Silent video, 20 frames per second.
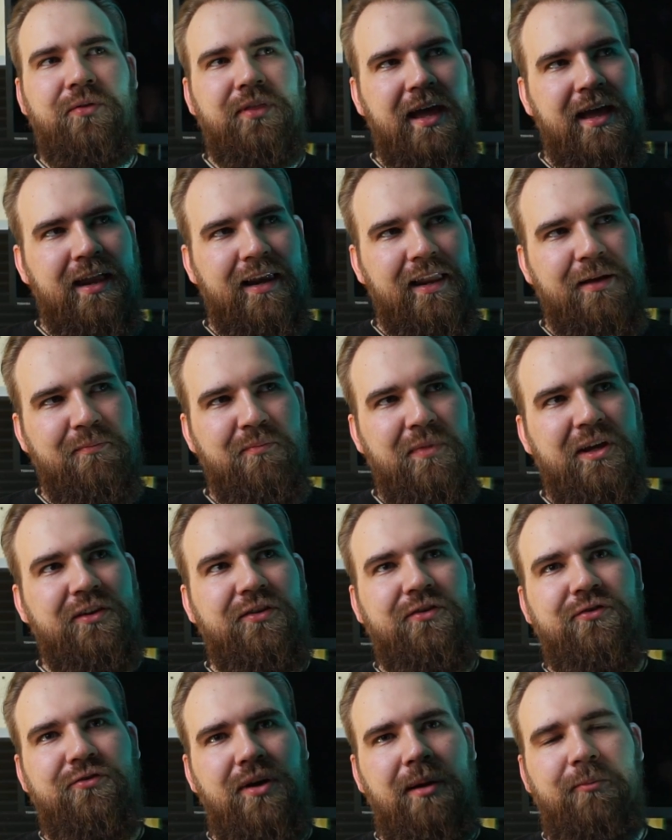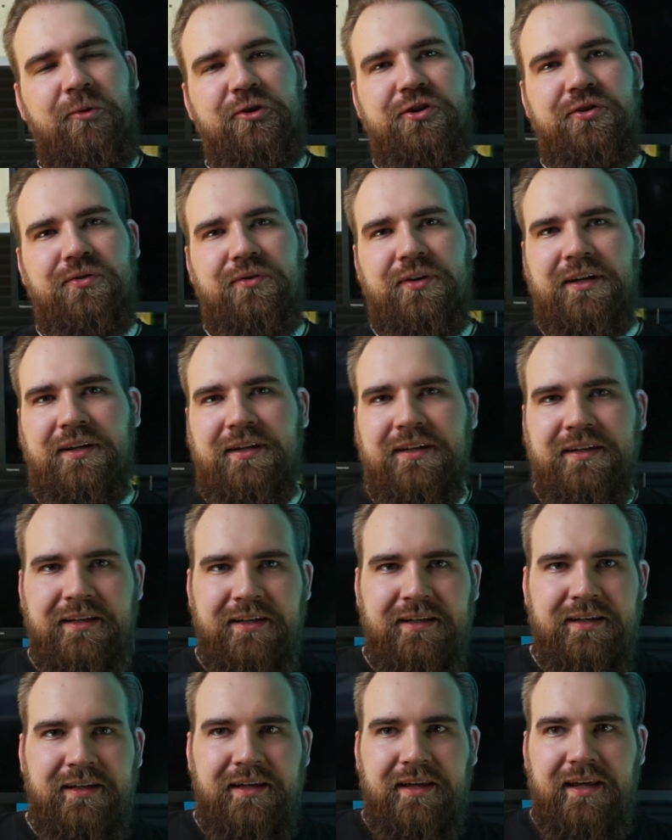that led me to troubleshooting,
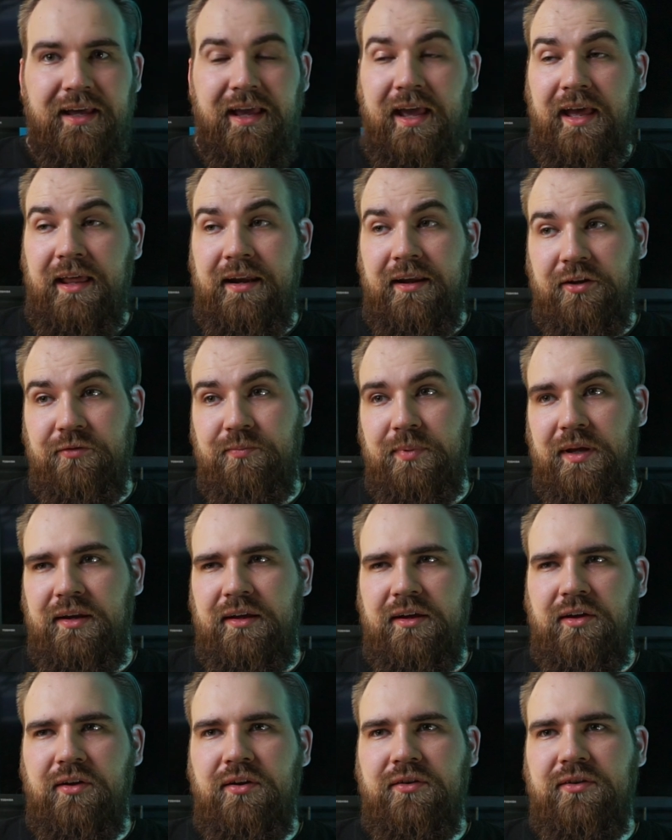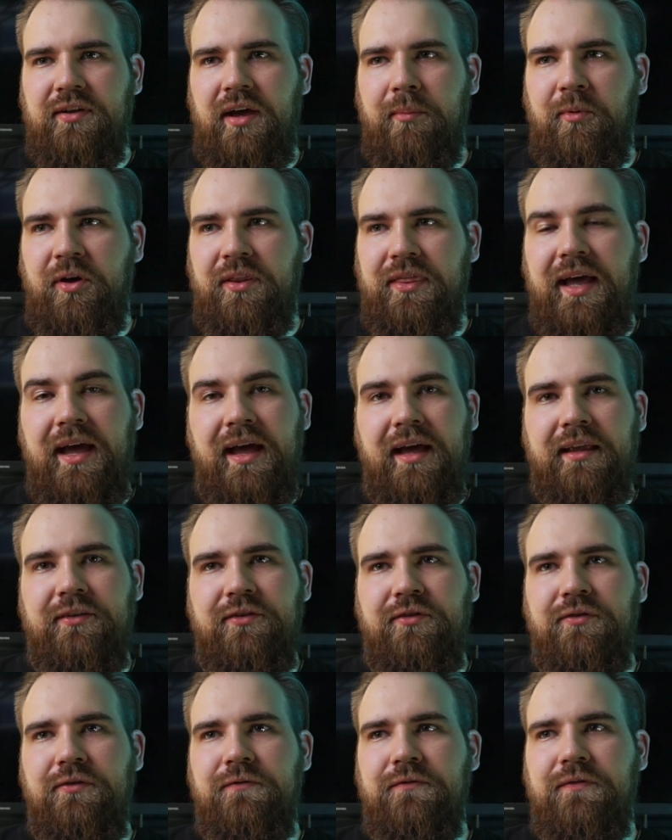and I spent a good time on that
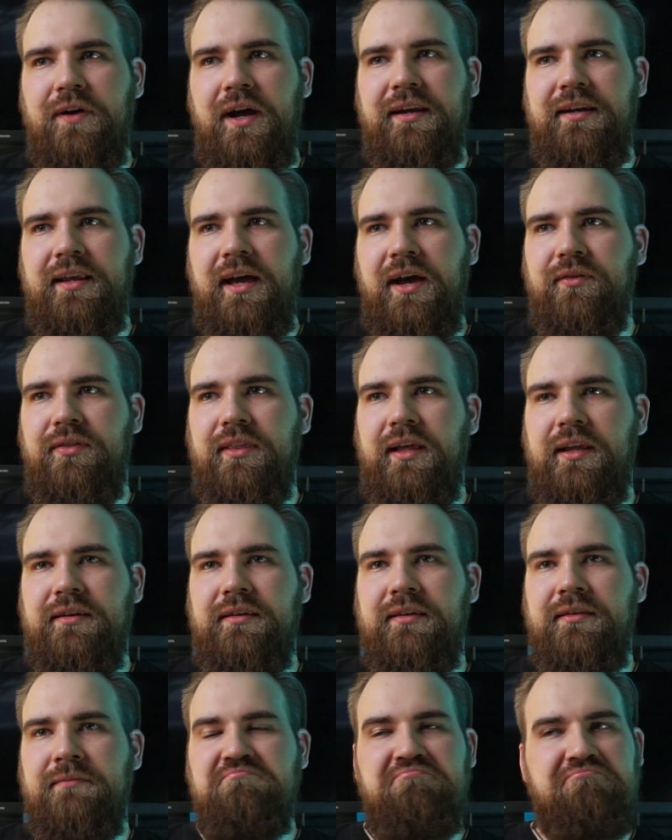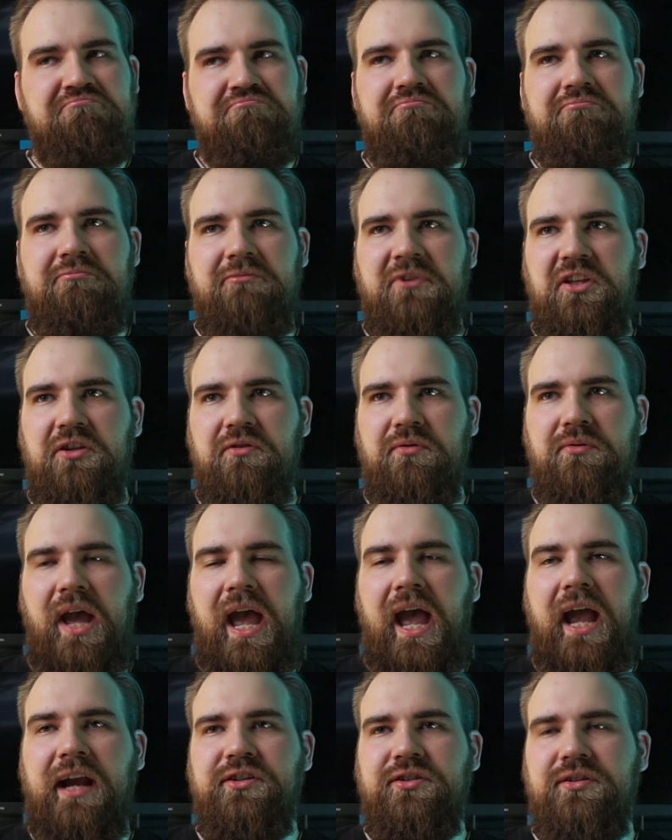to find out that you
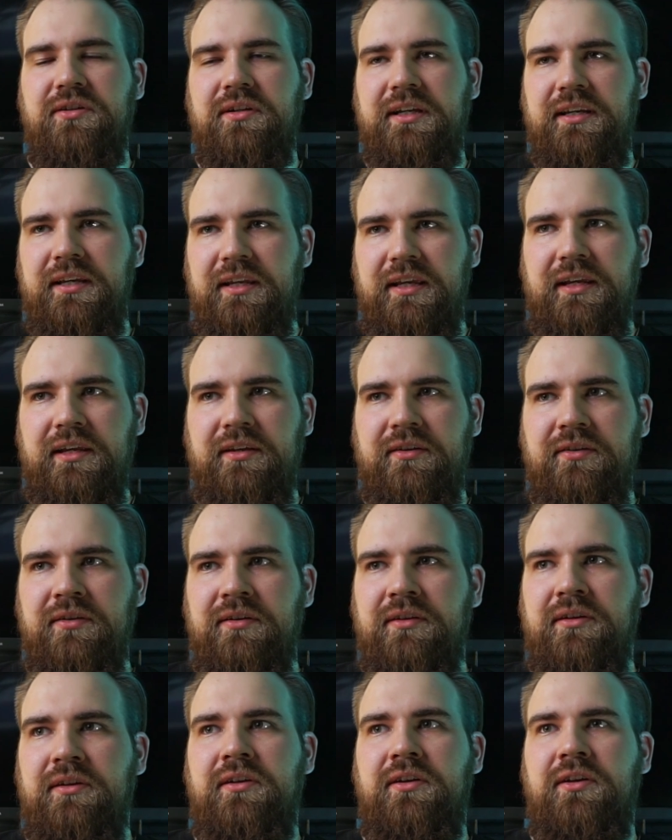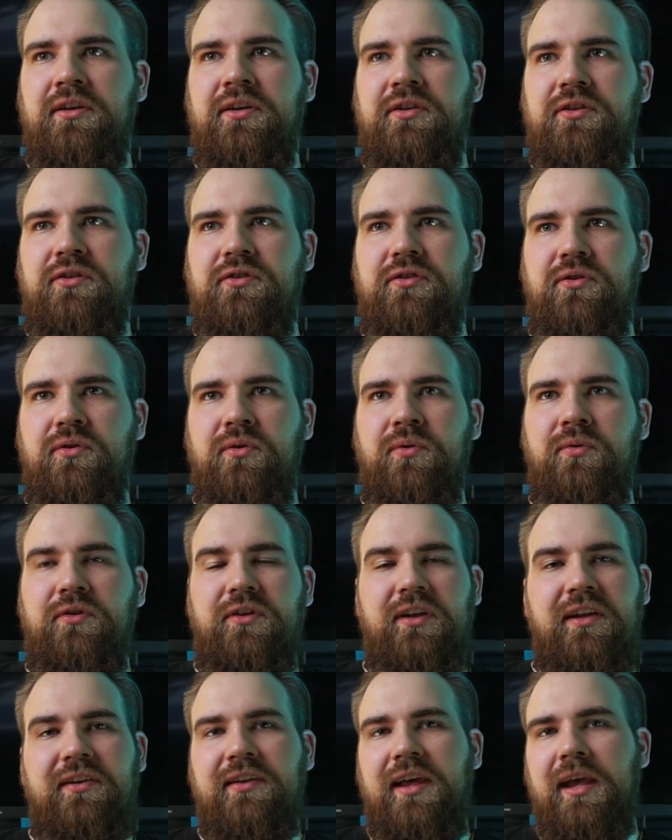actually need to
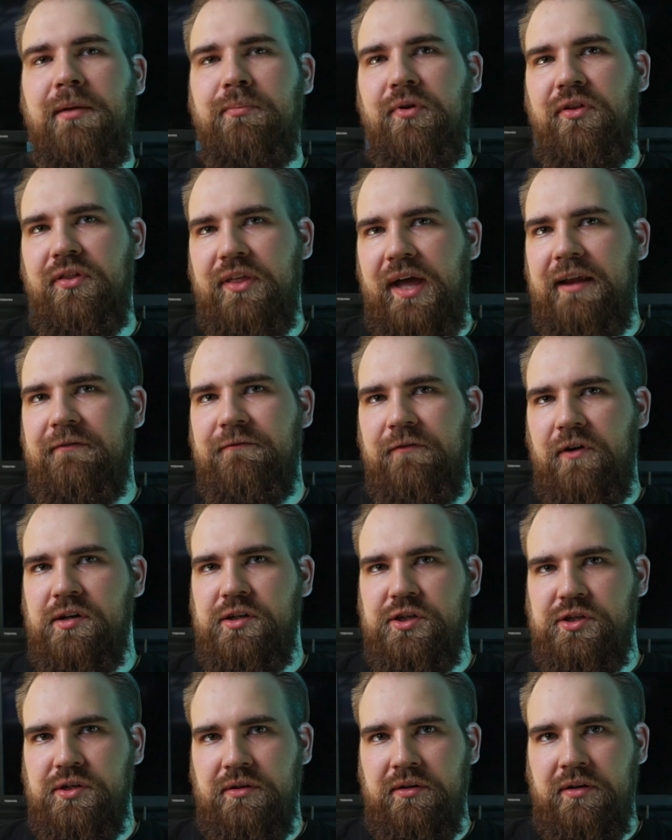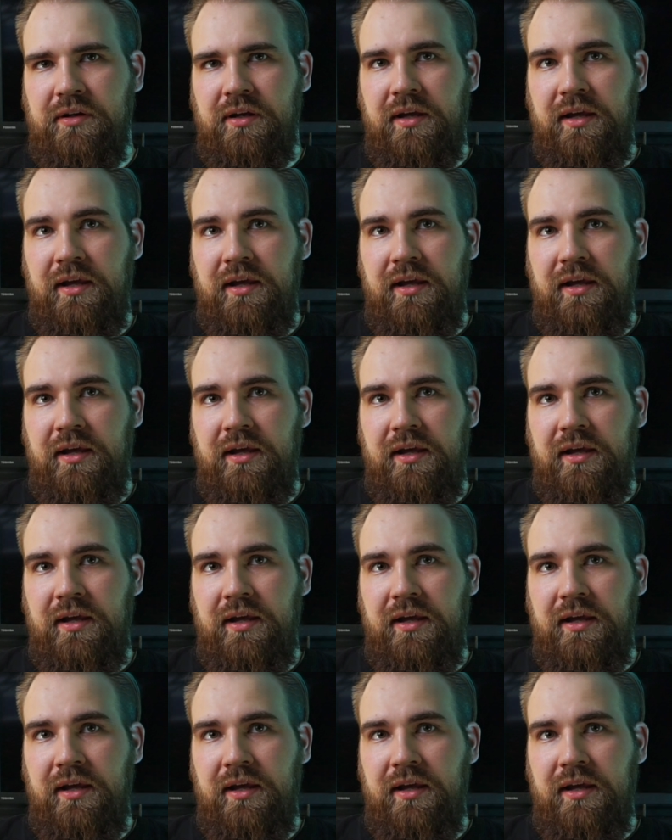disable that function